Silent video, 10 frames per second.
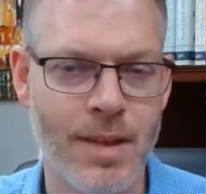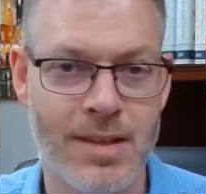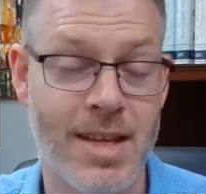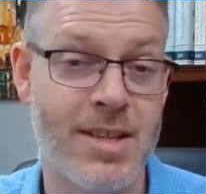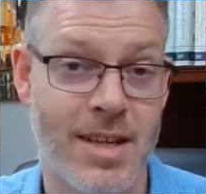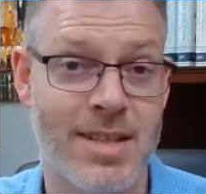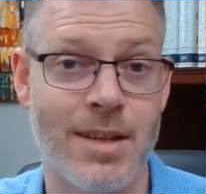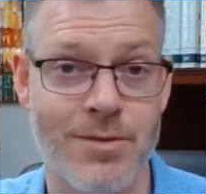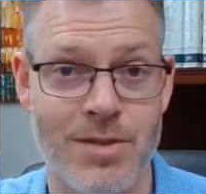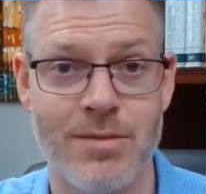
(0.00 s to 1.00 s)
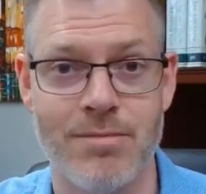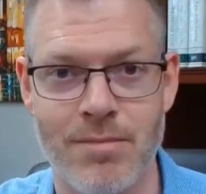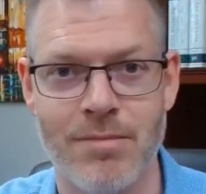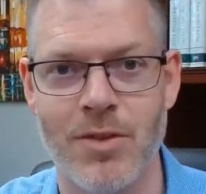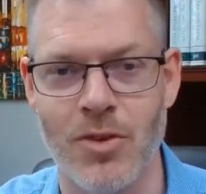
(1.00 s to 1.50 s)
teach ourselves
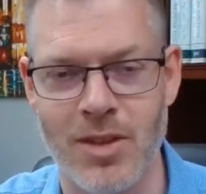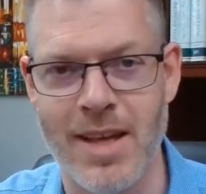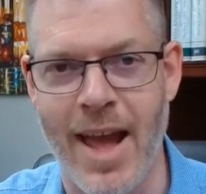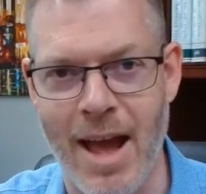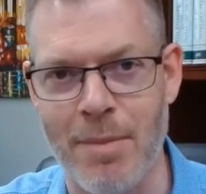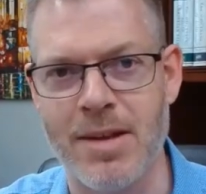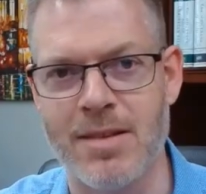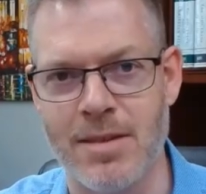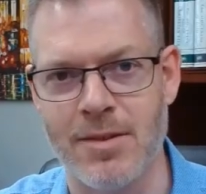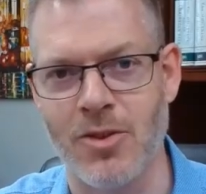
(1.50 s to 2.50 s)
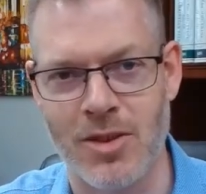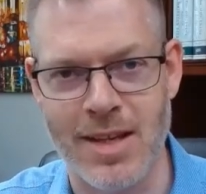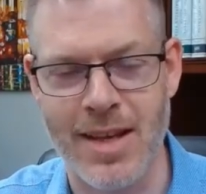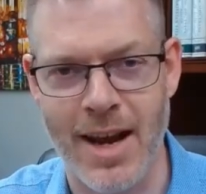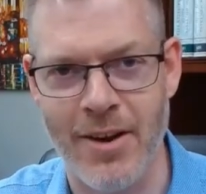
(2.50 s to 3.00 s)
godly habits and godly
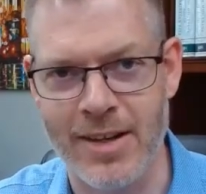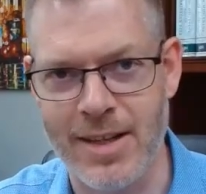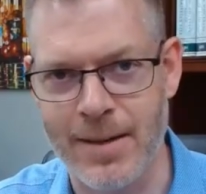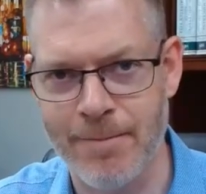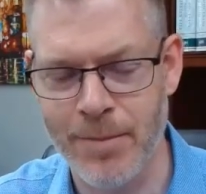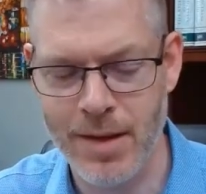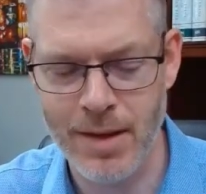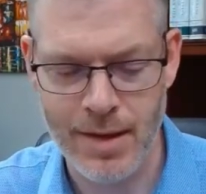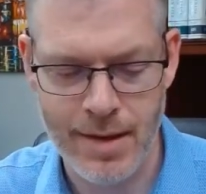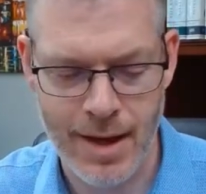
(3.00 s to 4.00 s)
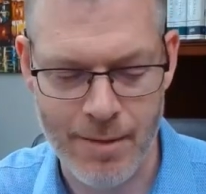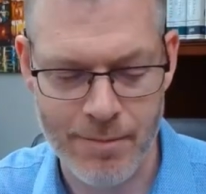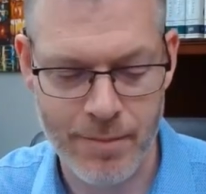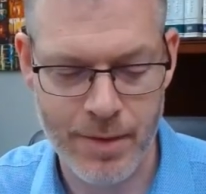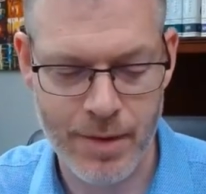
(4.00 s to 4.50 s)
character.
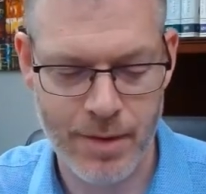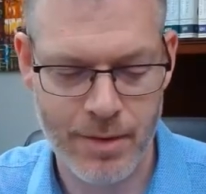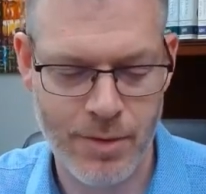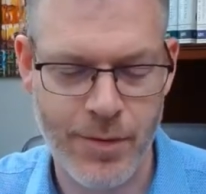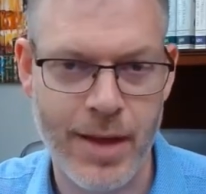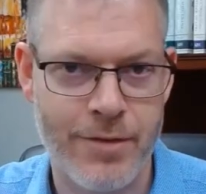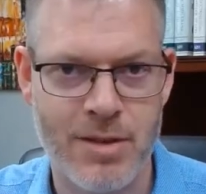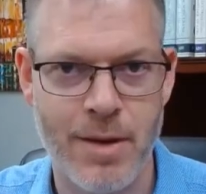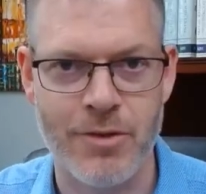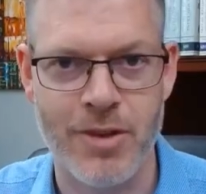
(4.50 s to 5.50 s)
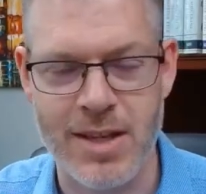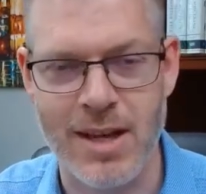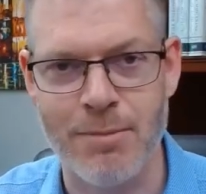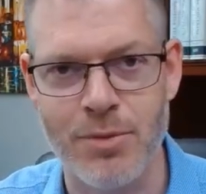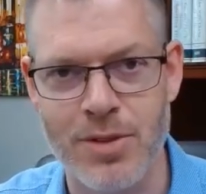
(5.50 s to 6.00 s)
Um, you think of some other
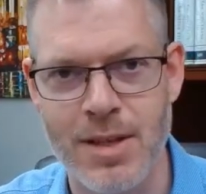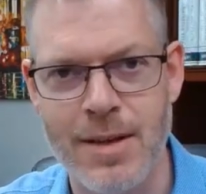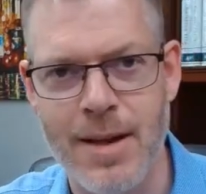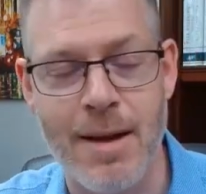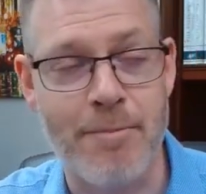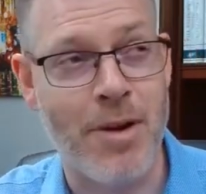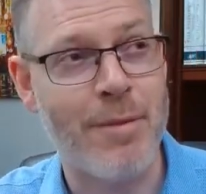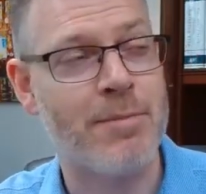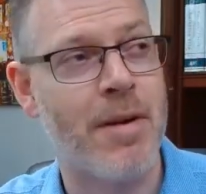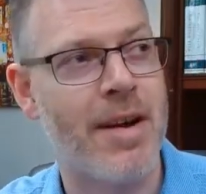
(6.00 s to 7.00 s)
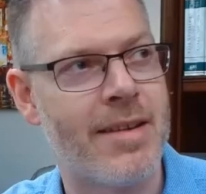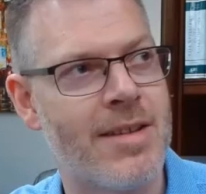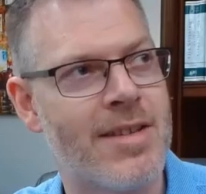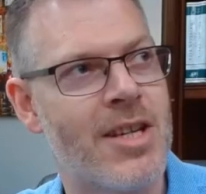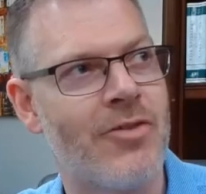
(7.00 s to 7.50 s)
examples, um, perhaps by
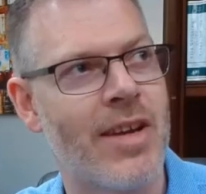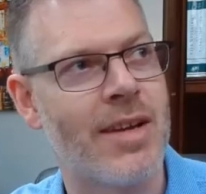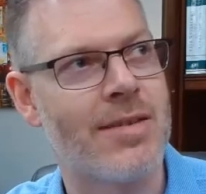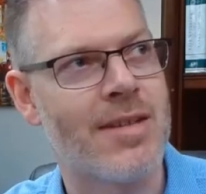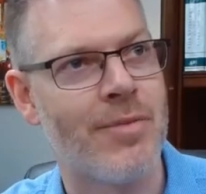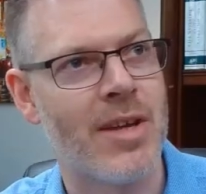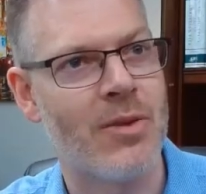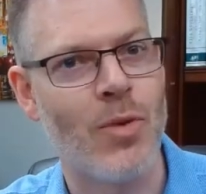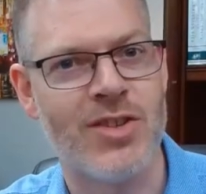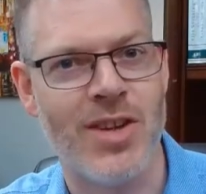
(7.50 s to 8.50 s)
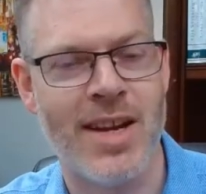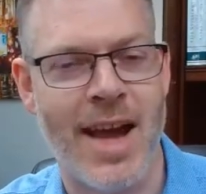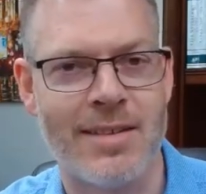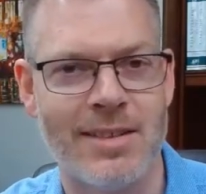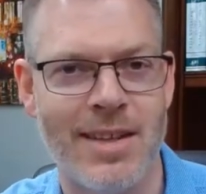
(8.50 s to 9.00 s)
considering something which in
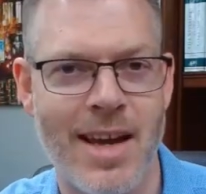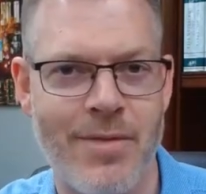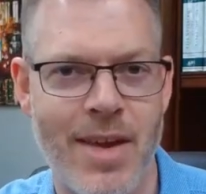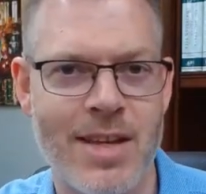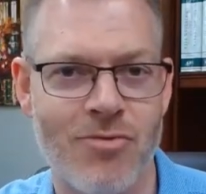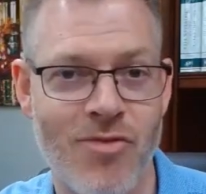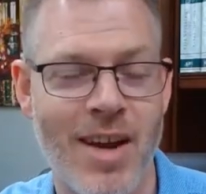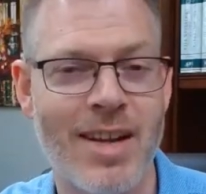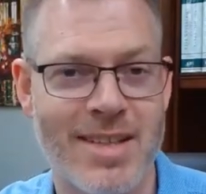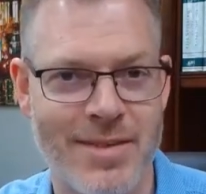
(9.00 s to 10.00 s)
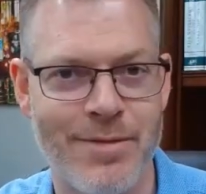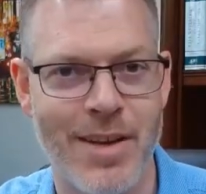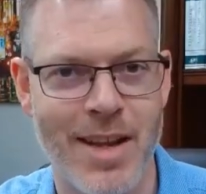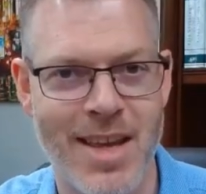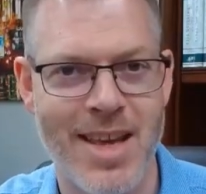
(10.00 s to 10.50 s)
adult life is
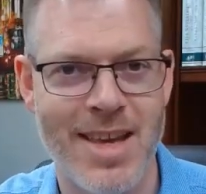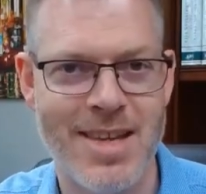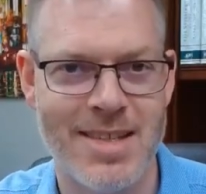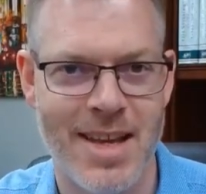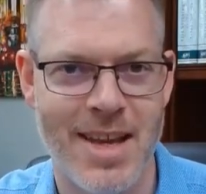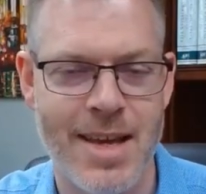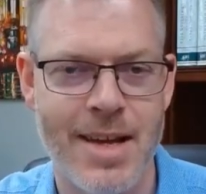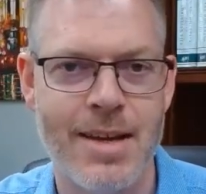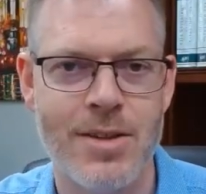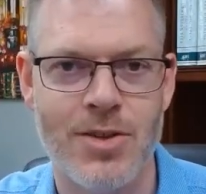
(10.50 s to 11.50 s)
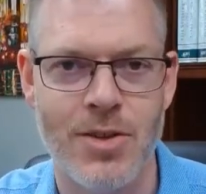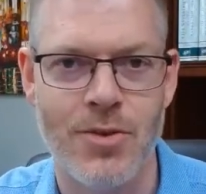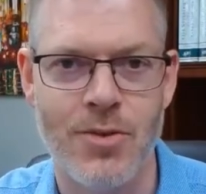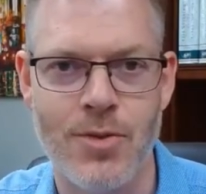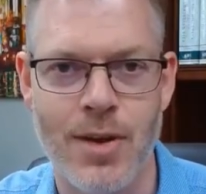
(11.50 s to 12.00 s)
relatively easy
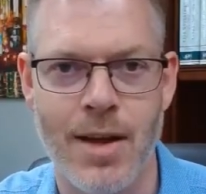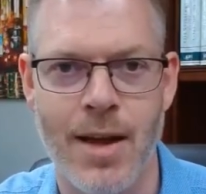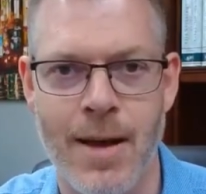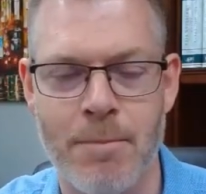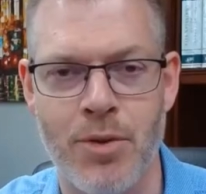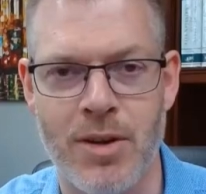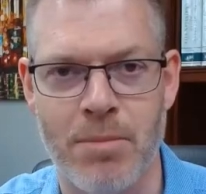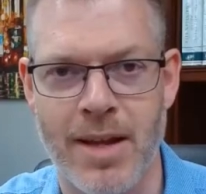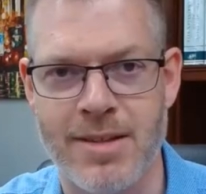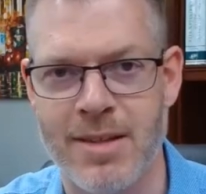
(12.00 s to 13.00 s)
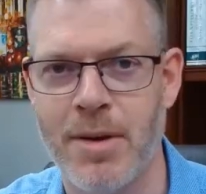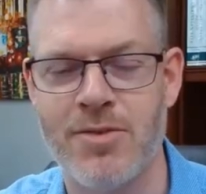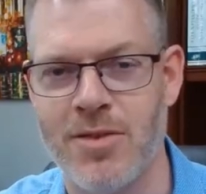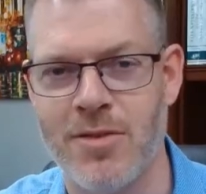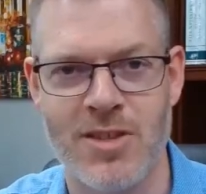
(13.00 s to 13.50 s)
to uh, put in place.
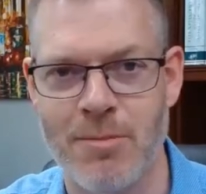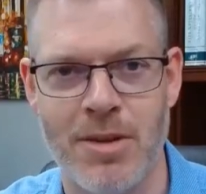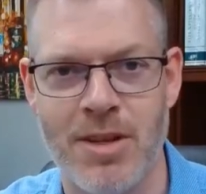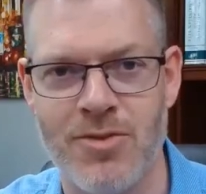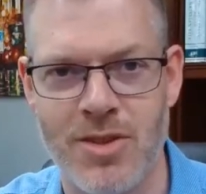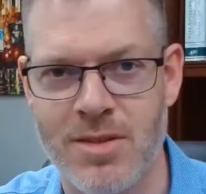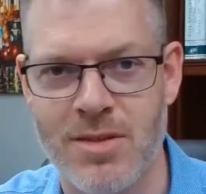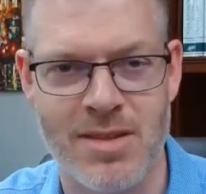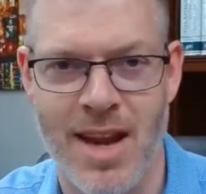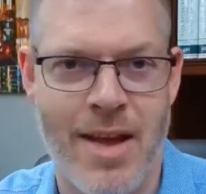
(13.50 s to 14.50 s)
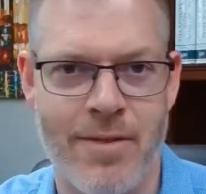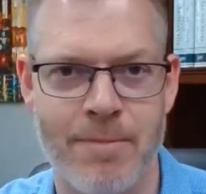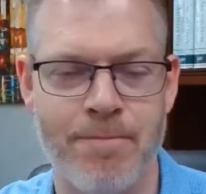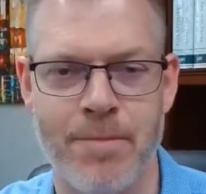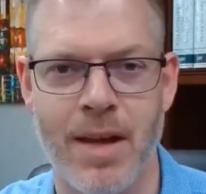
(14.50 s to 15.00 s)
Suppose you've got somebody who just doesn't have
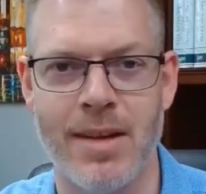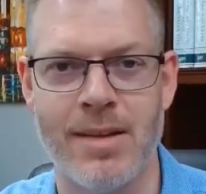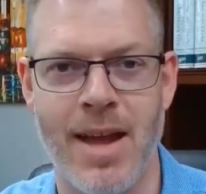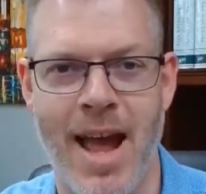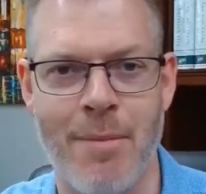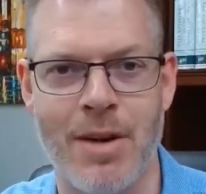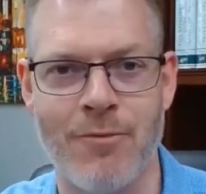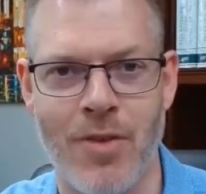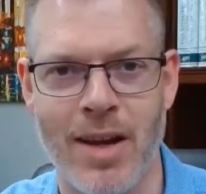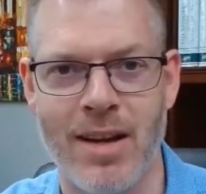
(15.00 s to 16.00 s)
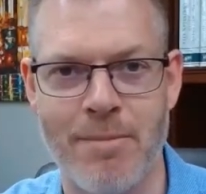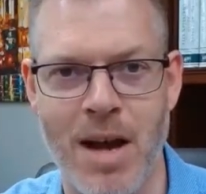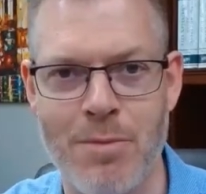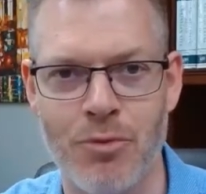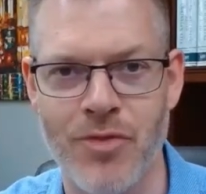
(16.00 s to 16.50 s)
a, a, habit of regular
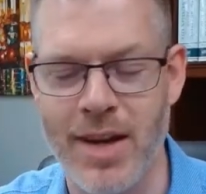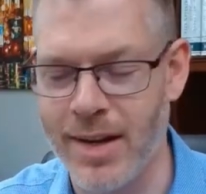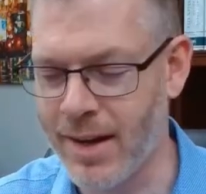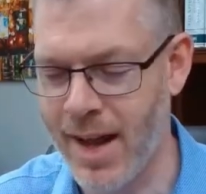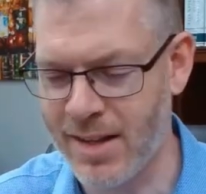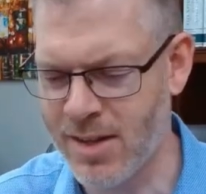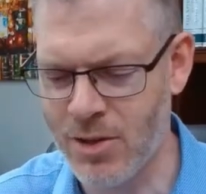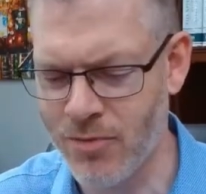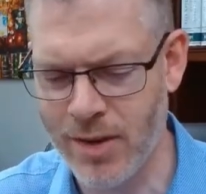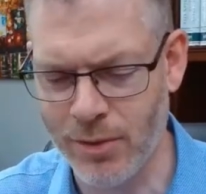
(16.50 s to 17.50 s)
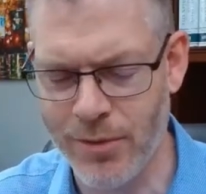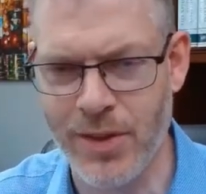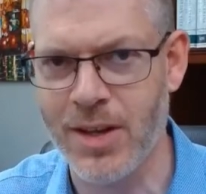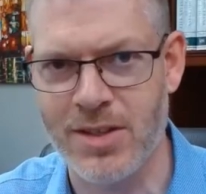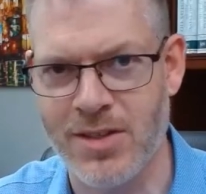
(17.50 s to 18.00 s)
Bible reading and has no real
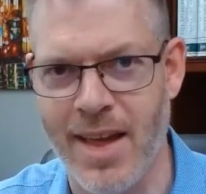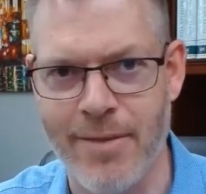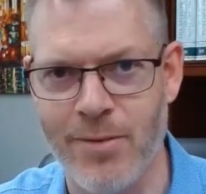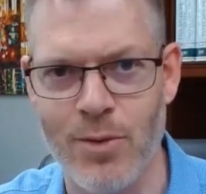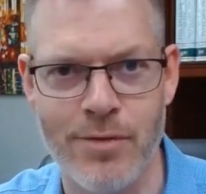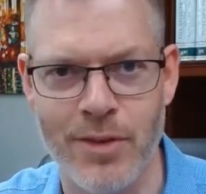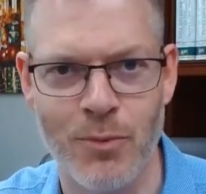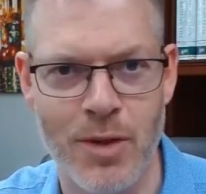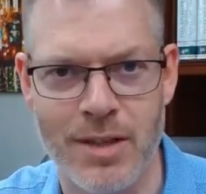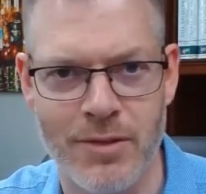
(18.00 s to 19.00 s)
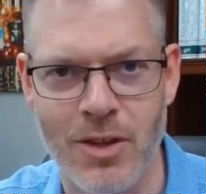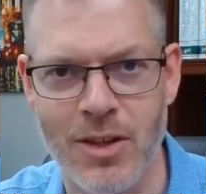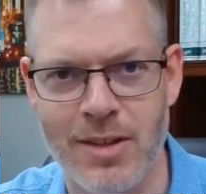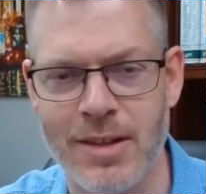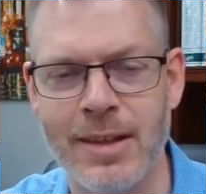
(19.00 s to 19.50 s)
thirst, therefore, for the Word of
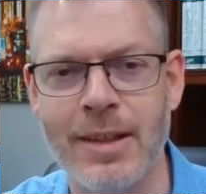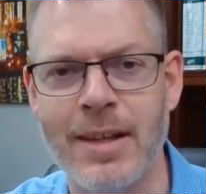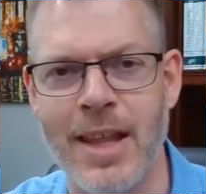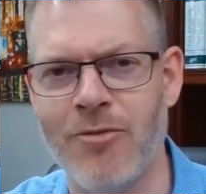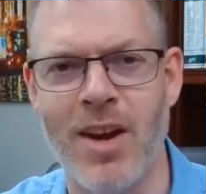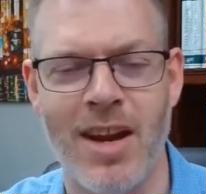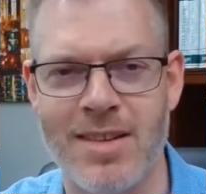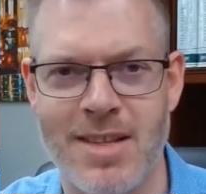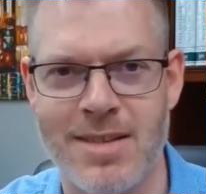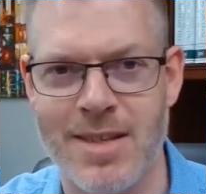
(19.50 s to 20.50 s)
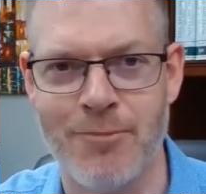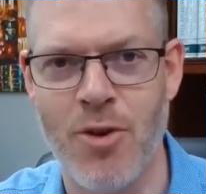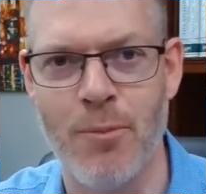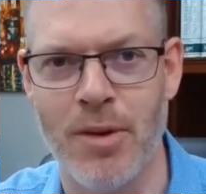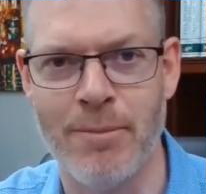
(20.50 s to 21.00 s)
God, and they realize this is a
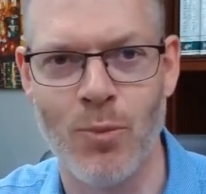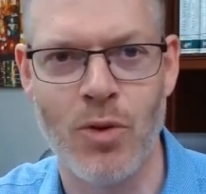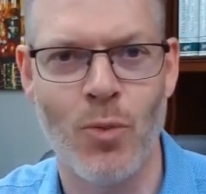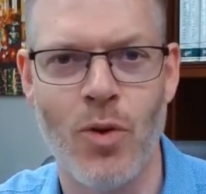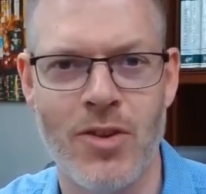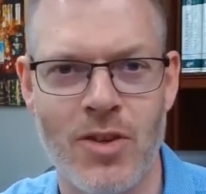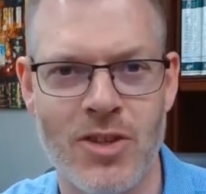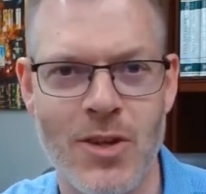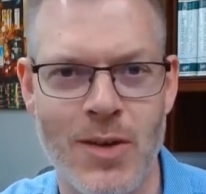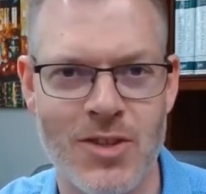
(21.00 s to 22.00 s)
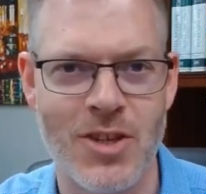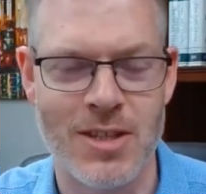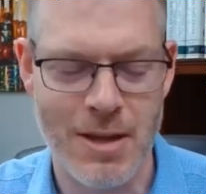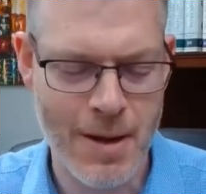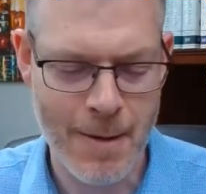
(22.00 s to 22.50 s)
problem. Well, what you can do is just